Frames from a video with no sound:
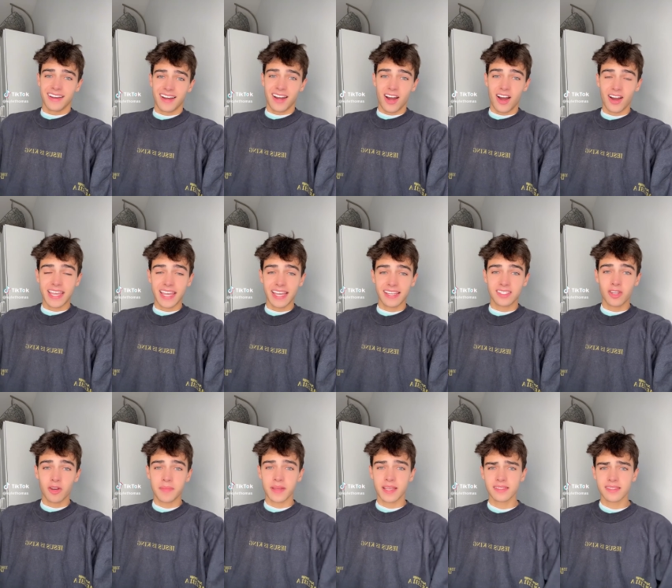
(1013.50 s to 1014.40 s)
Okay, so
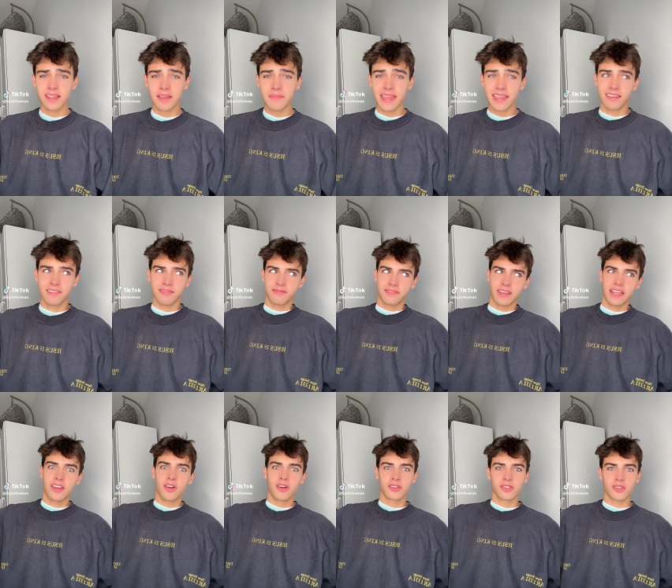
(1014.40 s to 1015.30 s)
because I make
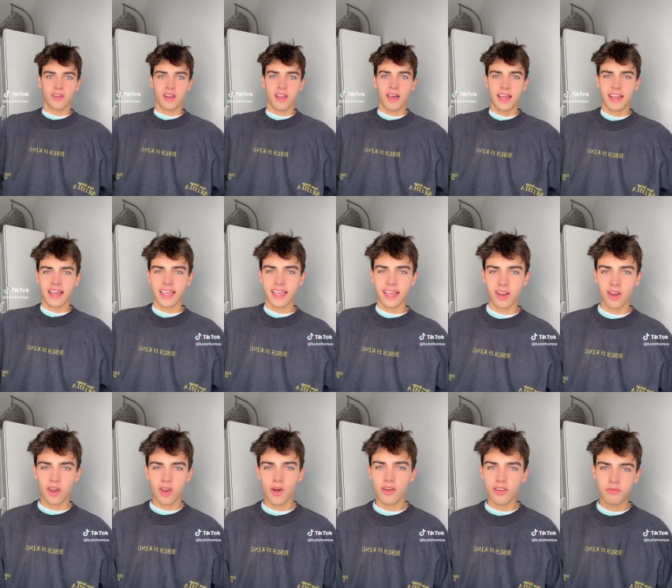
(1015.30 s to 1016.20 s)
videos online, I get a
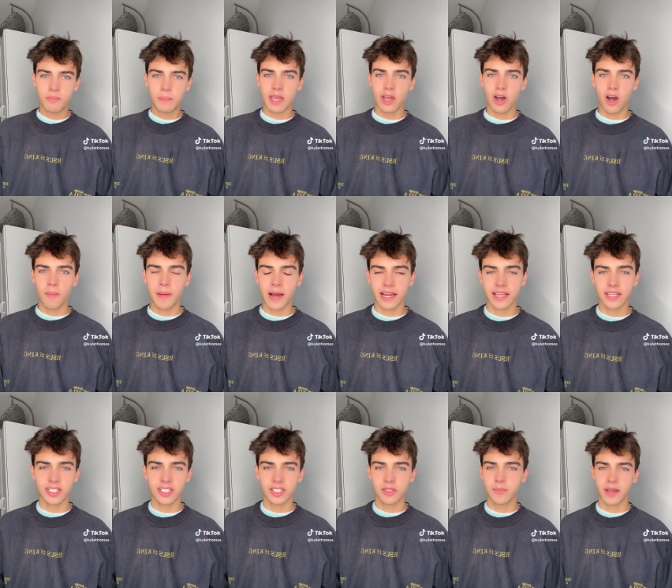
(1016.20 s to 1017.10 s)
lot of PR
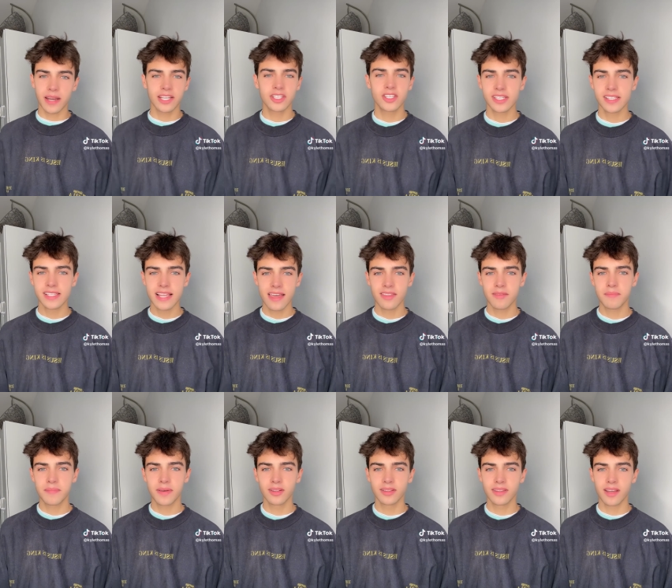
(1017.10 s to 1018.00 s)
packages, but I just let them
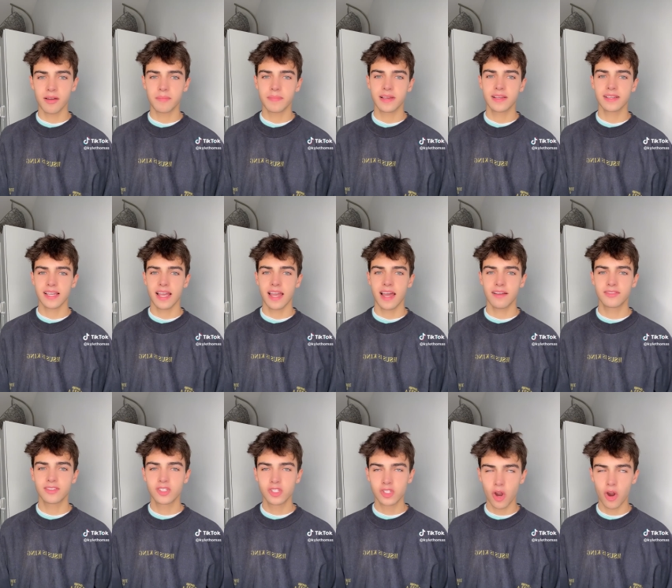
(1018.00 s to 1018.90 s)
build up because I have
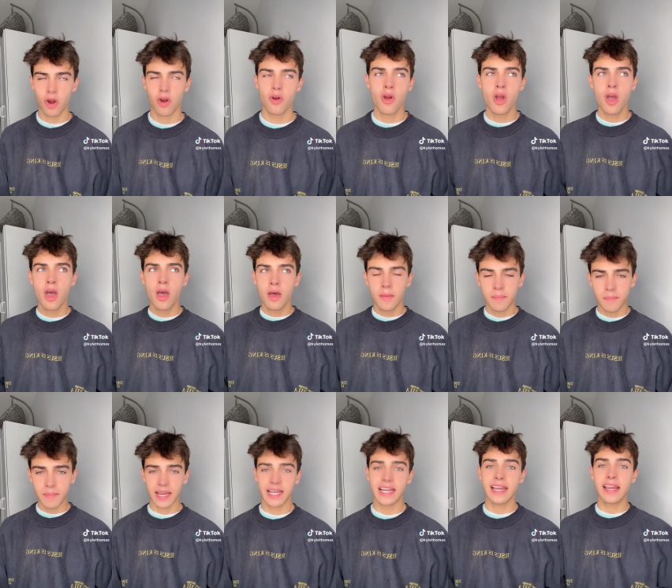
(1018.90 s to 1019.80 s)
so
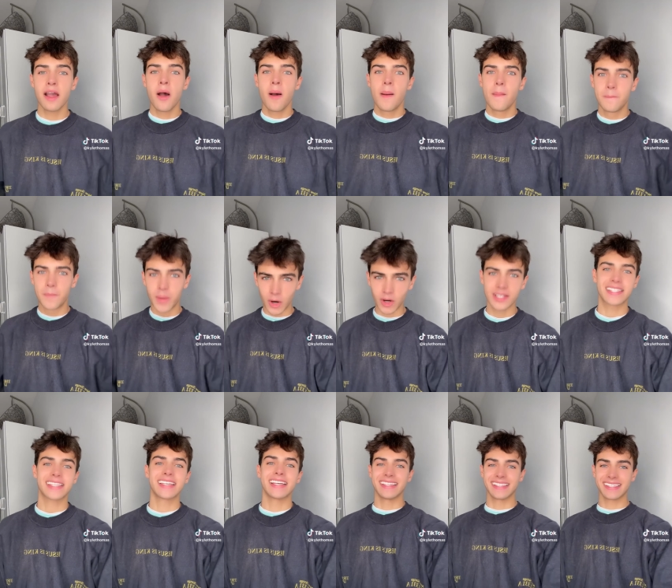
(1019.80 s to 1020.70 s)
many
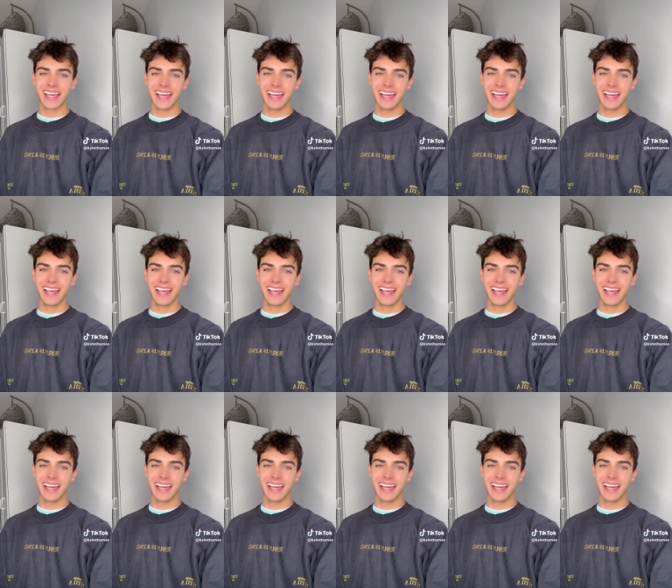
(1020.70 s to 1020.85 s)
boxes.